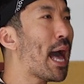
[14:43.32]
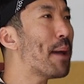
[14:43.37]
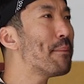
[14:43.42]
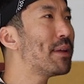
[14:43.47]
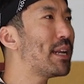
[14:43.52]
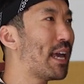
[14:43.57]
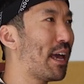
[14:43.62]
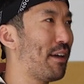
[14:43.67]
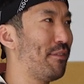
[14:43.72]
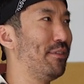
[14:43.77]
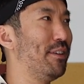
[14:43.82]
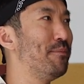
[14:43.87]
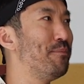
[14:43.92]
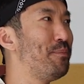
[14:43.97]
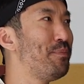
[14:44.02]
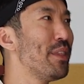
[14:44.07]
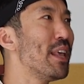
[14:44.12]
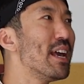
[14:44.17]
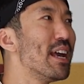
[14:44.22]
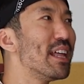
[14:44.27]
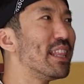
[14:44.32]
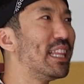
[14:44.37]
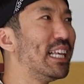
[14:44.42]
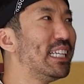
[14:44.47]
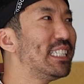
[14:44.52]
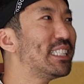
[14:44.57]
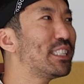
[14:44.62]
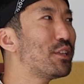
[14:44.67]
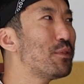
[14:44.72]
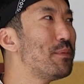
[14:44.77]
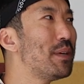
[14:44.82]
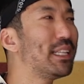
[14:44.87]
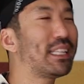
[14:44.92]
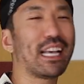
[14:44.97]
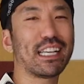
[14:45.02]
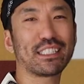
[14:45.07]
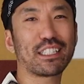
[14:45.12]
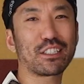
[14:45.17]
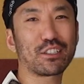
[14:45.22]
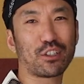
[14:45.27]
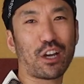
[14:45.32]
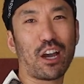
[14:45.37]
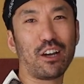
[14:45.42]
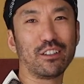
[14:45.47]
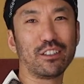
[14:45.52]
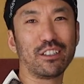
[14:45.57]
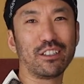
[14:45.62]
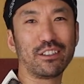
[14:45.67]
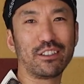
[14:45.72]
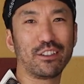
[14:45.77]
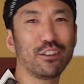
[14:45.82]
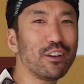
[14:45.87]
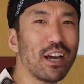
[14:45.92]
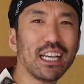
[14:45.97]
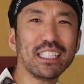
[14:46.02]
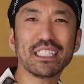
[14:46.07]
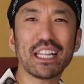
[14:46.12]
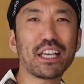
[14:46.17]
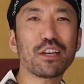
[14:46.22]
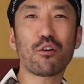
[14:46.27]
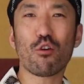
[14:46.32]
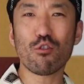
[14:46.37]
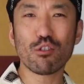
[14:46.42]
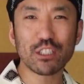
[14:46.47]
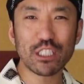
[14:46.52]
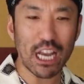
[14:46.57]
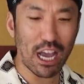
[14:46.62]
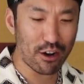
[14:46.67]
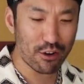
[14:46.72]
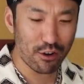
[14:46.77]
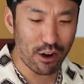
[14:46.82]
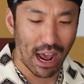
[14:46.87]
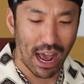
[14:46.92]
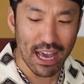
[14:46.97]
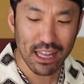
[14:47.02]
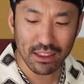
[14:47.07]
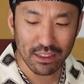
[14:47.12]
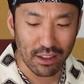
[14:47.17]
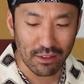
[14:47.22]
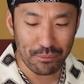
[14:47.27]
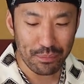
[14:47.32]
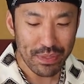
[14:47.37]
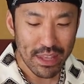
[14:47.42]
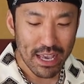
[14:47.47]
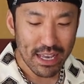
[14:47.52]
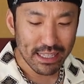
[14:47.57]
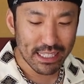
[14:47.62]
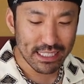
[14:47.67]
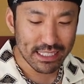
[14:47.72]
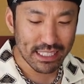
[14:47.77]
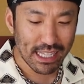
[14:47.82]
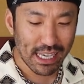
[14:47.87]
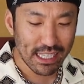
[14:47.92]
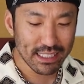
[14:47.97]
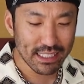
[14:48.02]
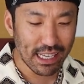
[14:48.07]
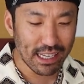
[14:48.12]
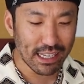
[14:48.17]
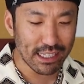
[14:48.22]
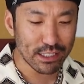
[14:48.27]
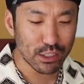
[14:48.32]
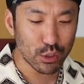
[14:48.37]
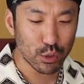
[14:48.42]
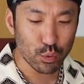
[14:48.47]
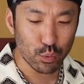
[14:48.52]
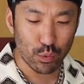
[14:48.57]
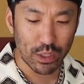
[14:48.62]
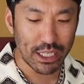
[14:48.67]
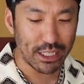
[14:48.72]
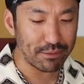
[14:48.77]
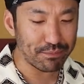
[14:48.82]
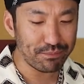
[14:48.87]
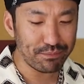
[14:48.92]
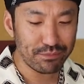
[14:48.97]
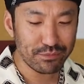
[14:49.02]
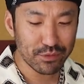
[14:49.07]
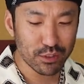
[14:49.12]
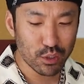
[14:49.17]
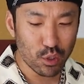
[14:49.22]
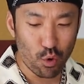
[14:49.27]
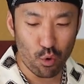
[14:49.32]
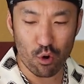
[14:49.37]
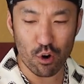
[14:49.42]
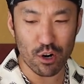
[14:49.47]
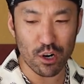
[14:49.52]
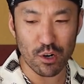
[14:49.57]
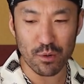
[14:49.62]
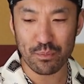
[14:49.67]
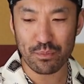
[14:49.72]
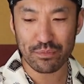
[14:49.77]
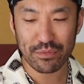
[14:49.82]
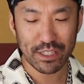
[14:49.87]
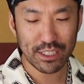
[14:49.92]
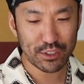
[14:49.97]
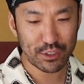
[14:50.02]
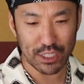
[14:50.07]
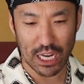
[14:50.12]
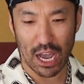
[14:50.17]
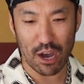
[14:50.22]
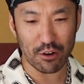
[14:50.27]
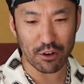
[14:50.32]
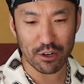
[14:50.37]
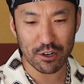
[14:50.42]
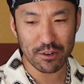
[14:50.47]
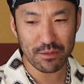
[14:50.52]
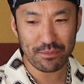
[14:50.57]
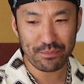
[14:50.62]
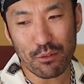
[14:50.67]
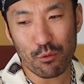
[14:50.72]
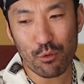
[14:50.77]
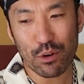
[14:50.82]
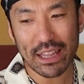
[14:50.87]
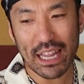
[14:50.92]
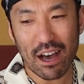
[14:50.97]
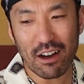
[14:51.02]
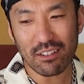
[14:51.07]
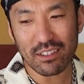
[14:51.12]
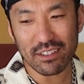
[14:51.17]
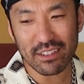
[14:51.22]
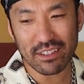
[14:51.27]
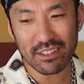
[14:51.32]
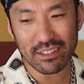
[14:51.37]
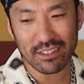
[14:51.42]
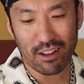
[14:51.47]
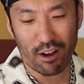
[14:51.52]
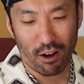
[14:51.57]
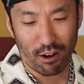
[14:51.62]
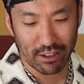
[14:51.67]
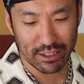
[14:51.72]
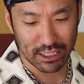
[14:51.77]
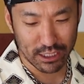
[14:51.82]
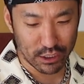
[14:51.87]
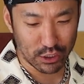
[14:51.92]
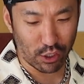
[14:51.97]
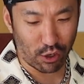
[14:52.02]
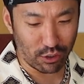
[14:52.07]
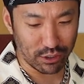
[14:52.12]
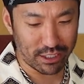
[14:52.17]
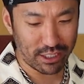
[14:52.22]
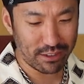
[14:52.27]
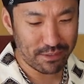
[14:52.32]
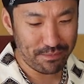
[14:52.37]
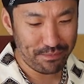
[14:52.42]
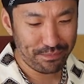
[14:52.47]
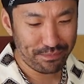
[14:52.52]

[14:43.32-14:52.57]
I'm in heaven. This to me tastes like childhood. Do you guys like corn chowder? I love, this tastes like a sweet corn chowder without all the salt.